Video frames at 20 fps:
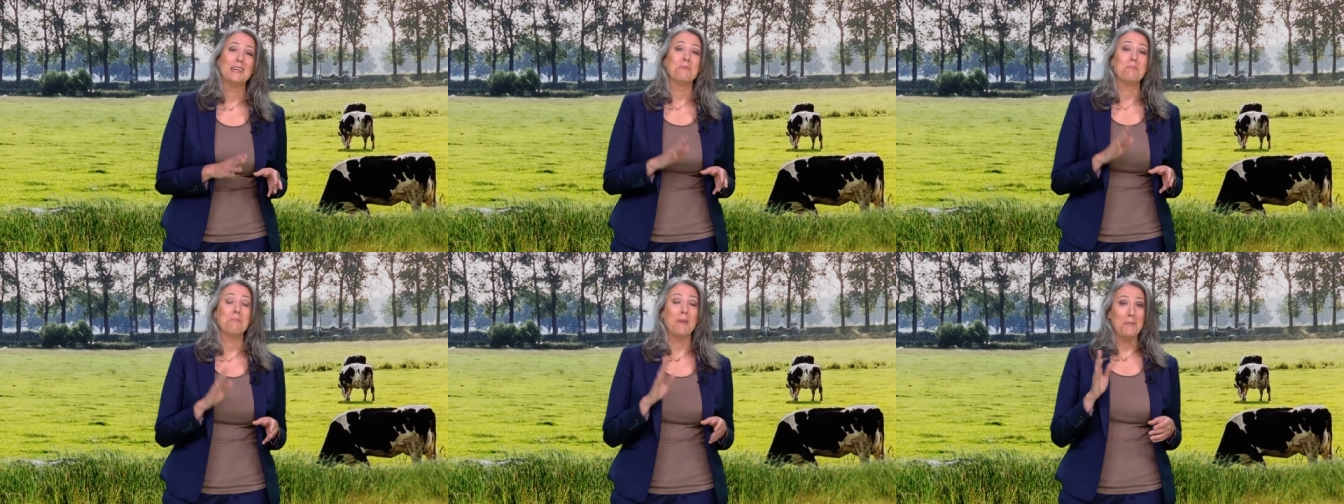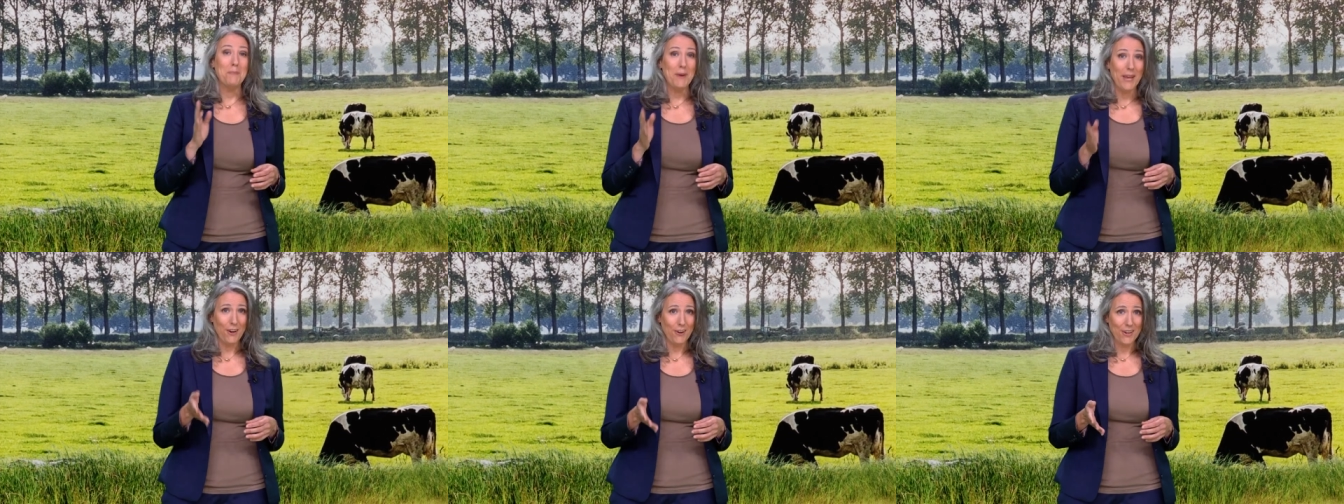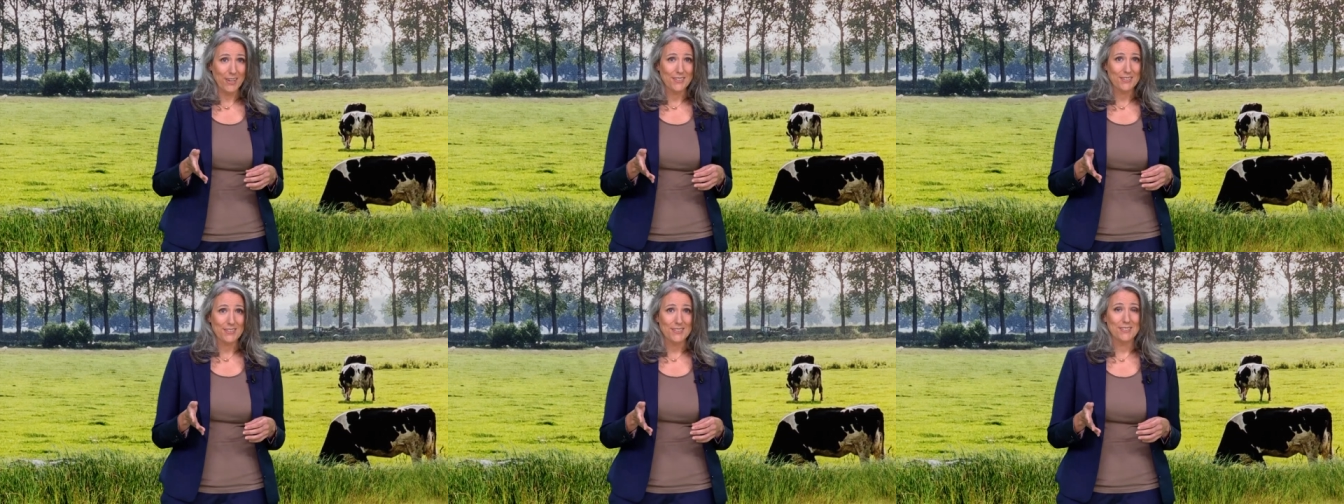My
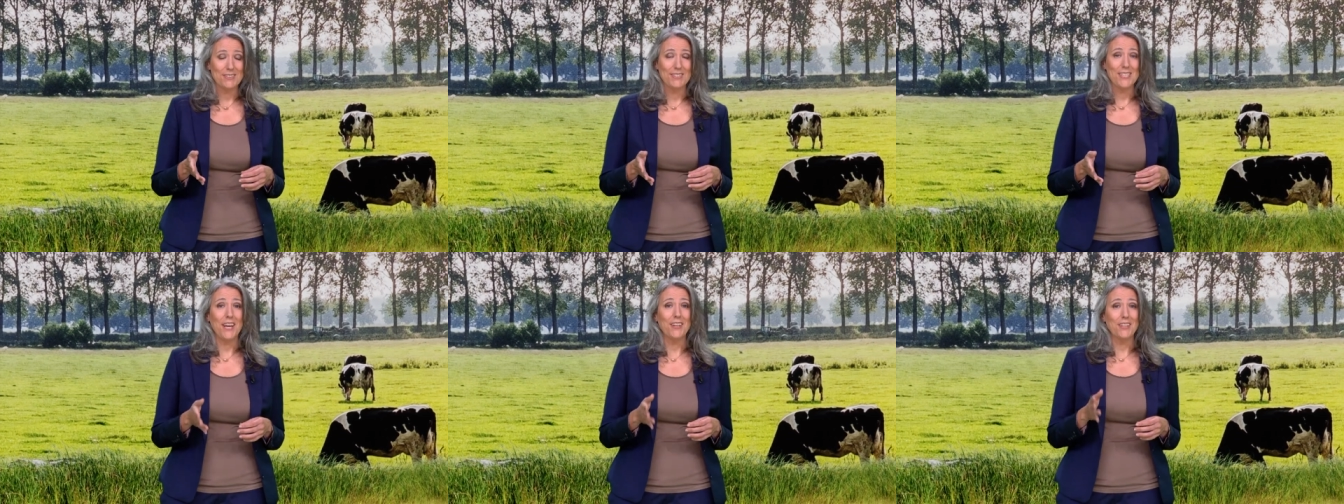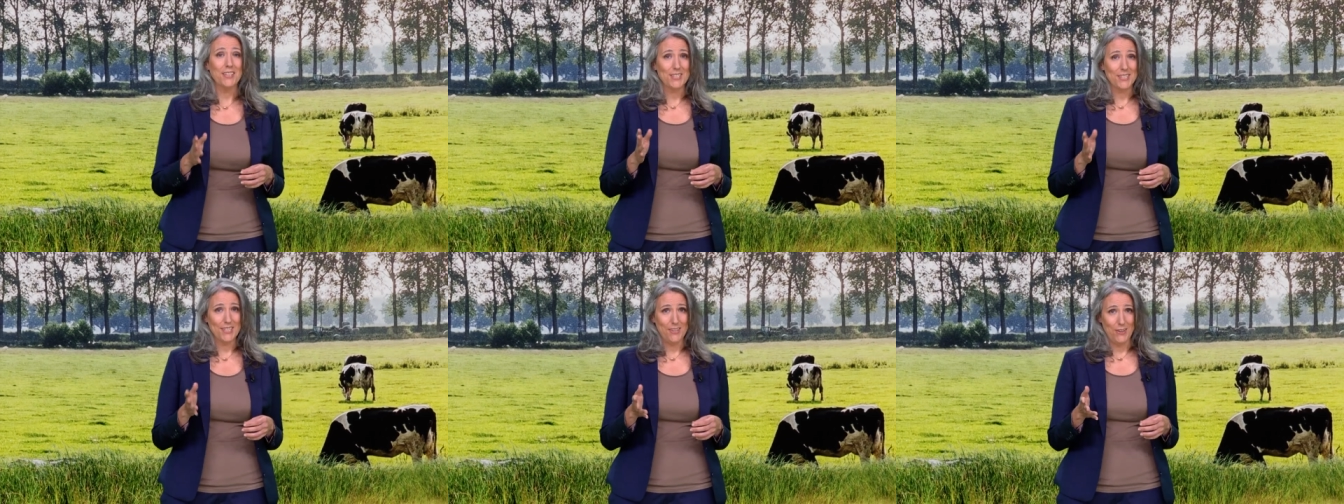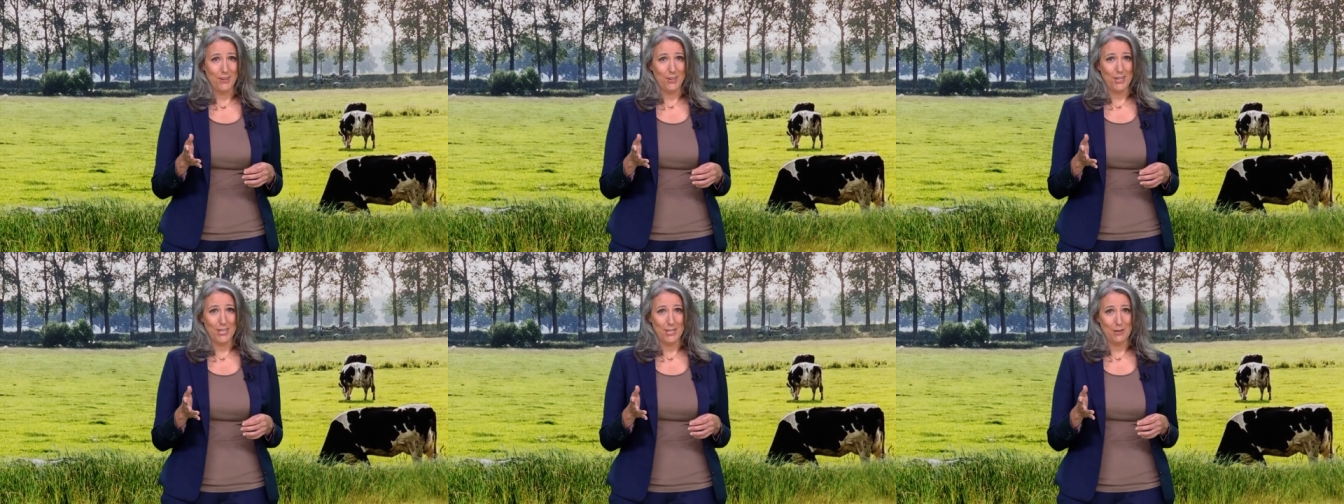parents tell us that
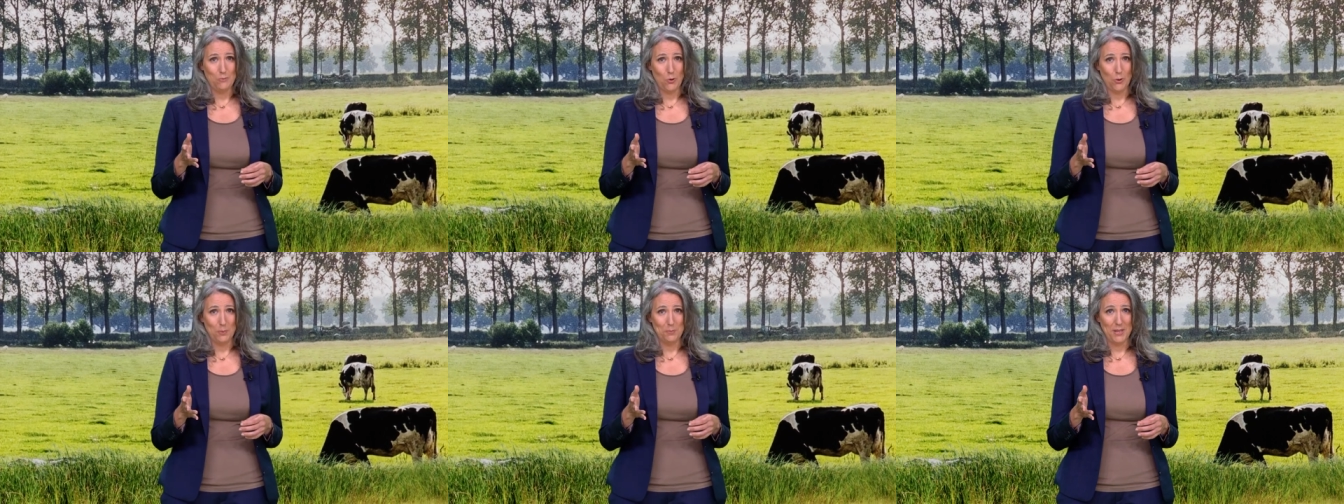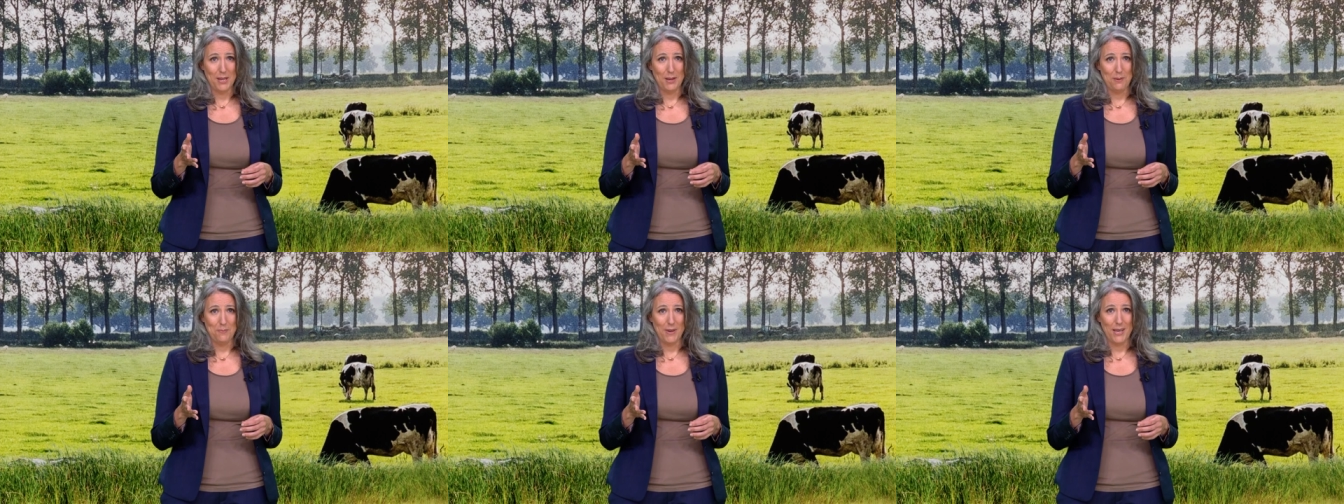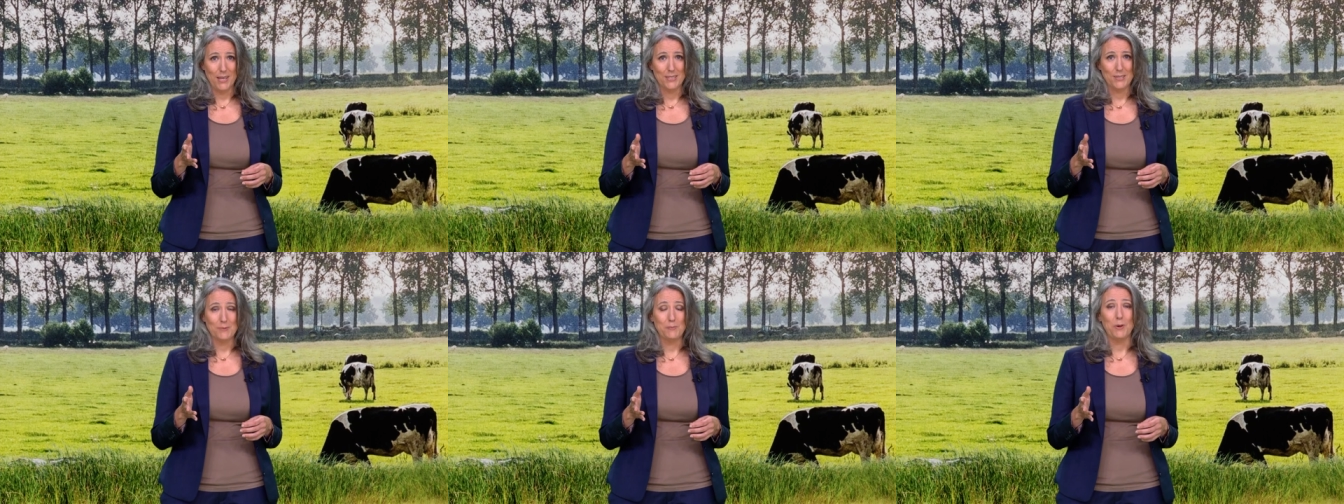they're eating more
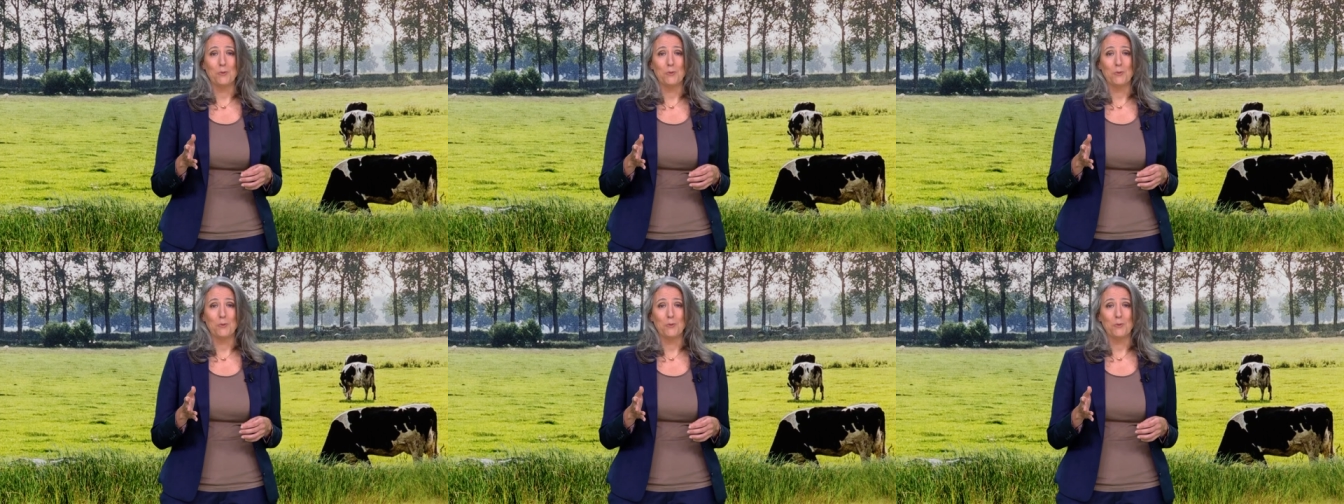plant-based,